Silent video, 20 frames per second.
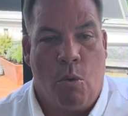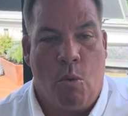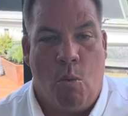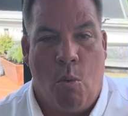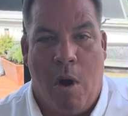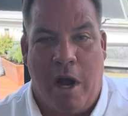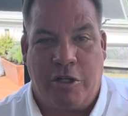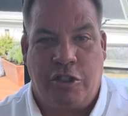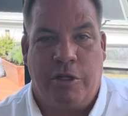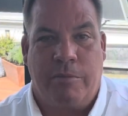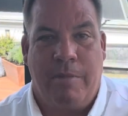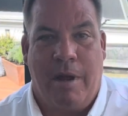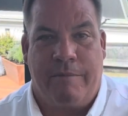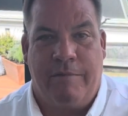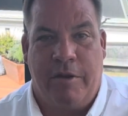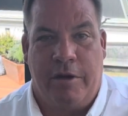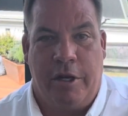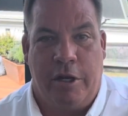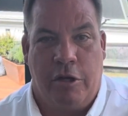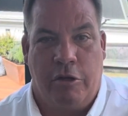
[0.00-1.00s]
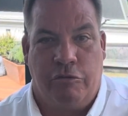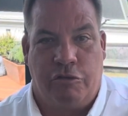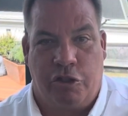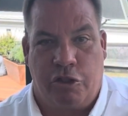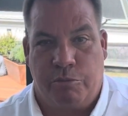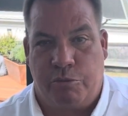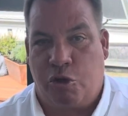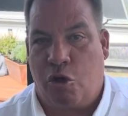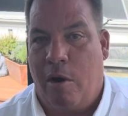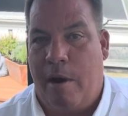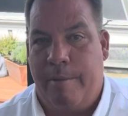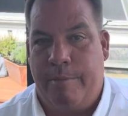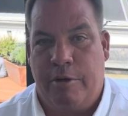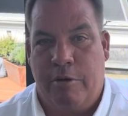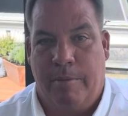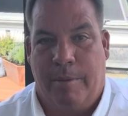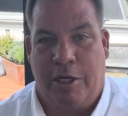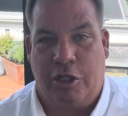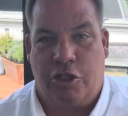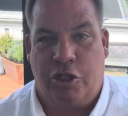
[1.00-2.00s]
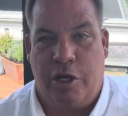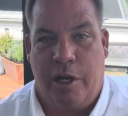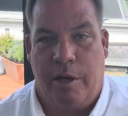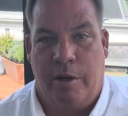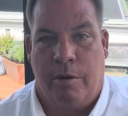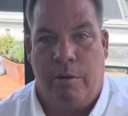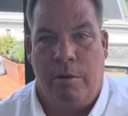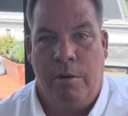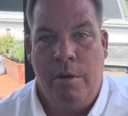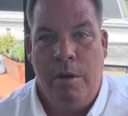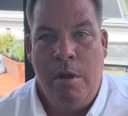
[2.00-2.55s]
watching my videos, subscribing to my channel.